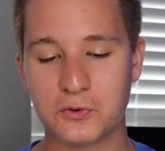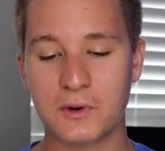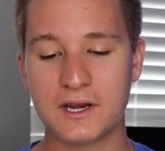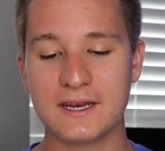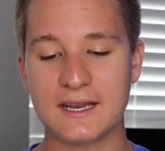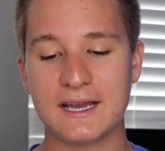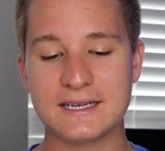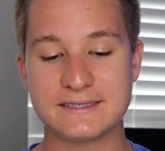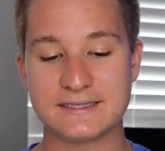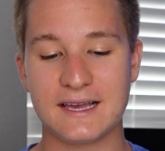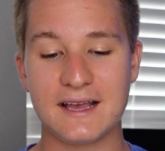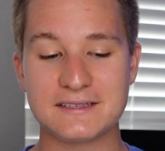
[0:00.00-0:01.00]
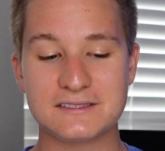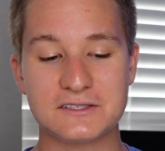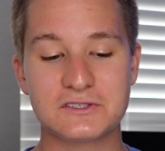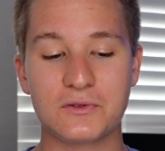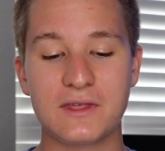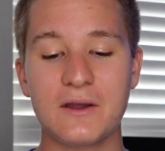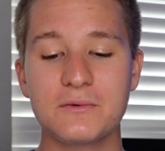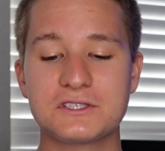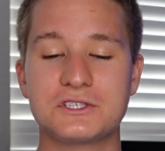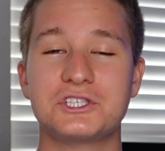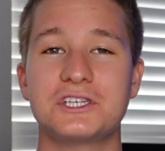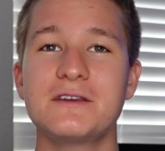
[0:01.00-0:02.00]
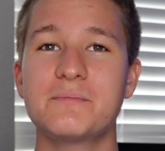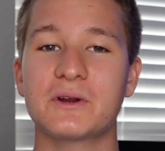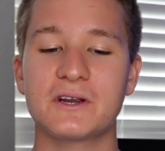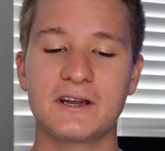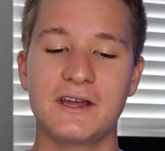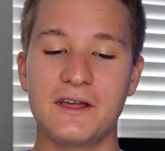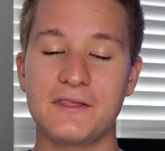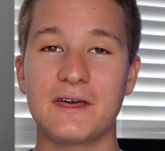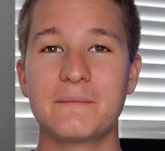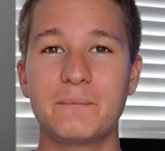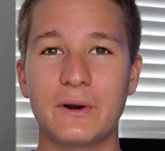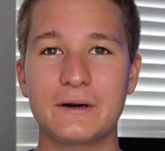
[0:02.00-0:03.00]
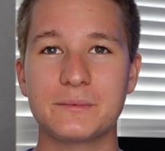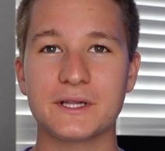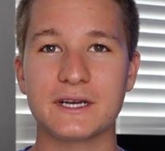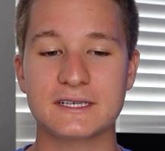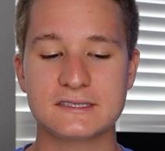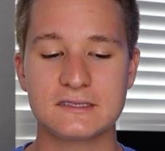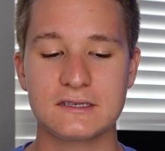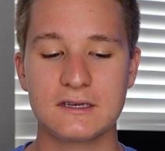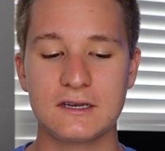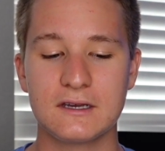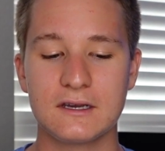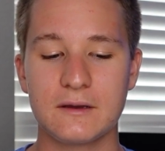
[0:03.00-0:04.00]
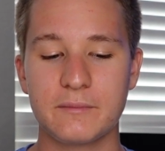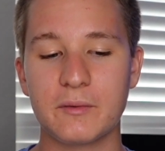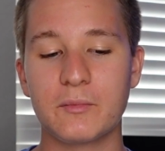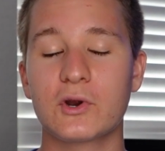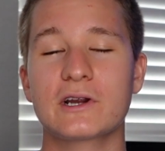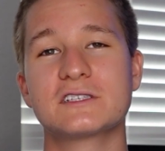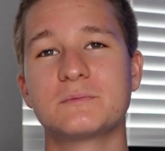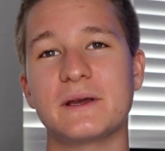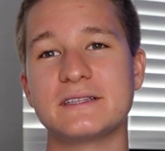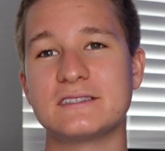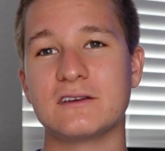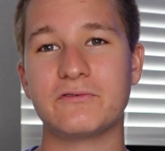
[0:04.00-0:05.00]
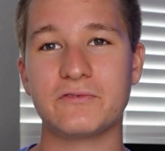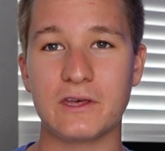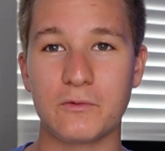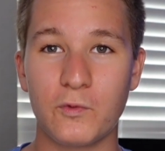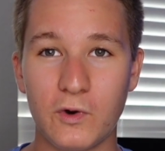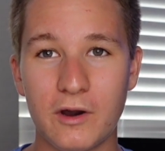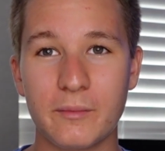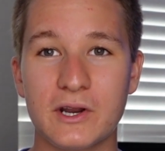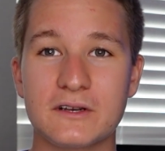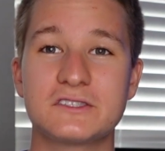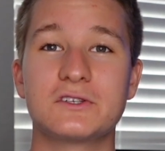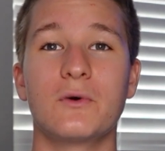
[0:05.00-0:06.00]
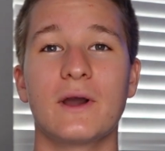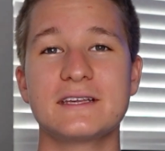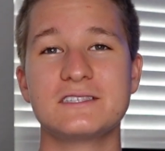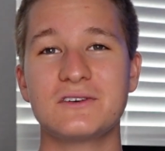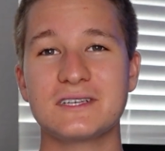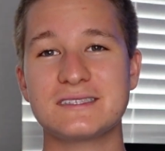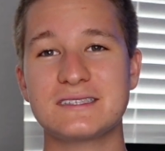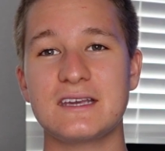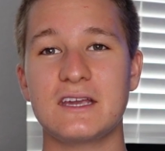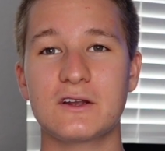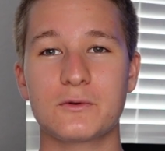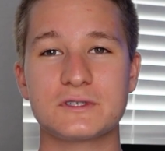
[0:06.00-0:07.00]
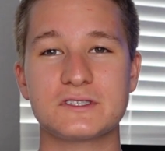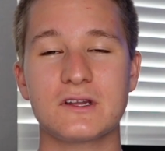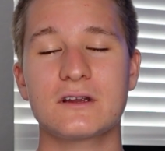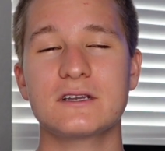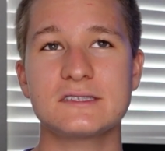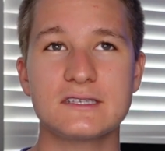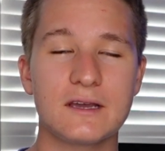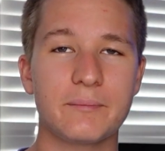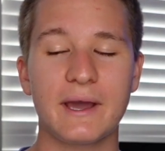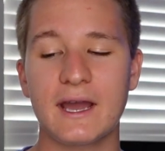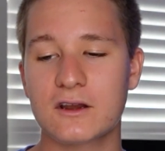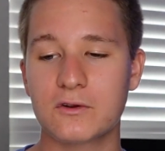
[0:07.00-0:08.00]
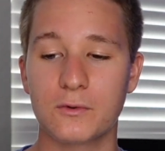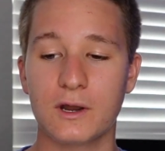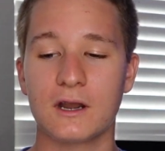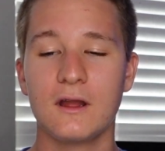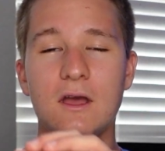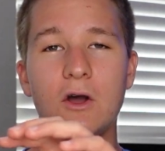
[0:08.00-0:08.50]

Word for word: twenty-nine cents. So that was cheaper than Publix, but more expensive than Walmart. So as you can see here, we're starting to see a pattern where